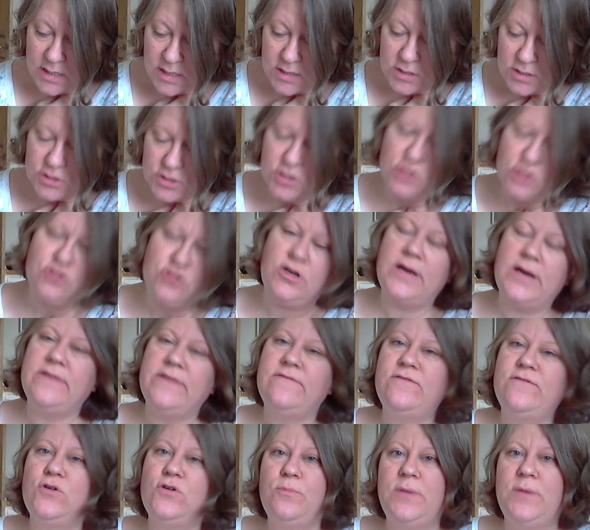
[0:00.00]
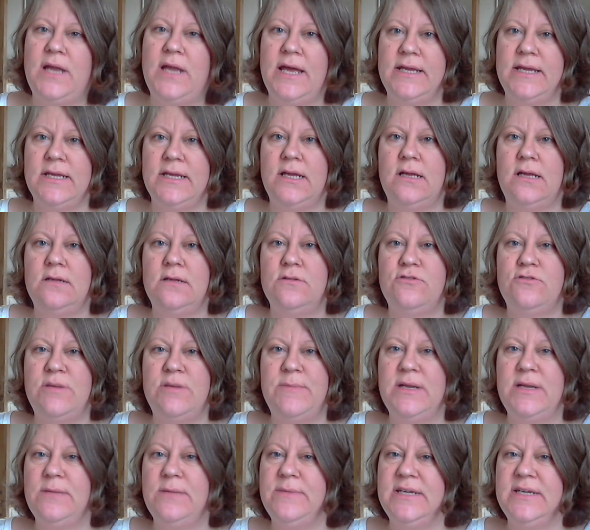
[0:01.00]
So I tried 4 ply yarn, 3
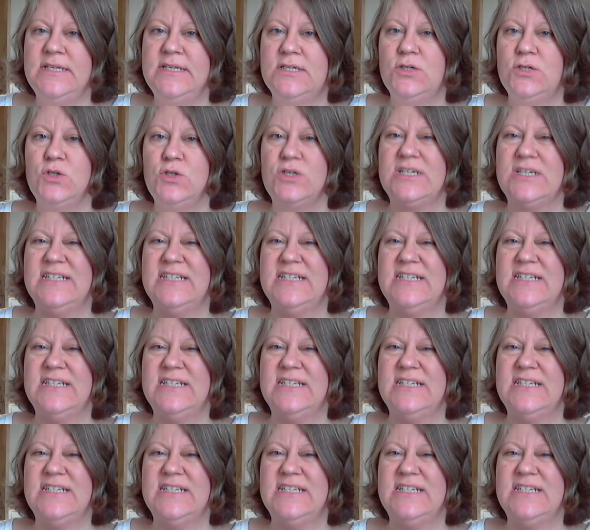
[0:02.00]
millimeter hook.